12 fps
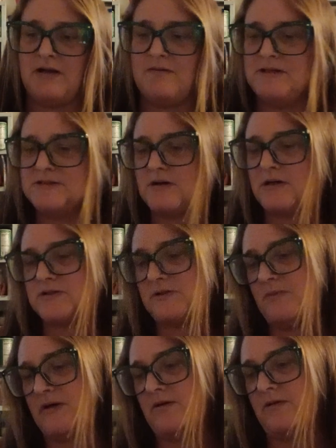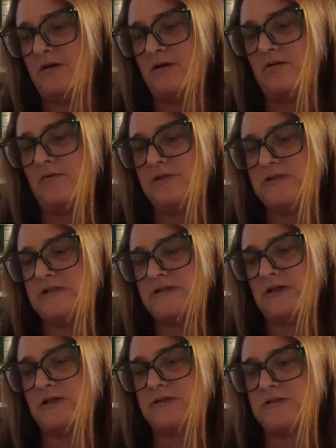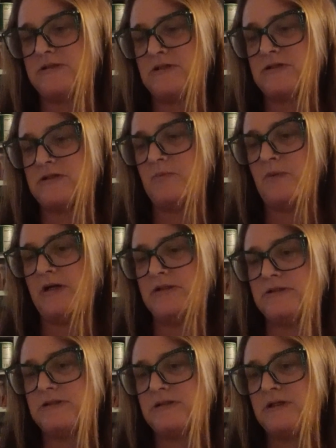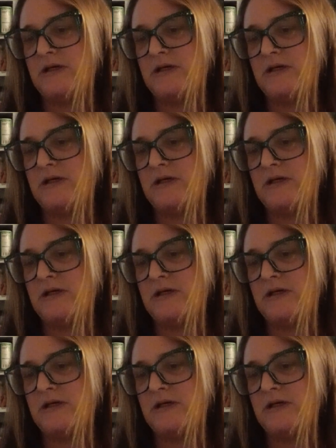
and these are actually better than other ones he's done because these are slip-ons.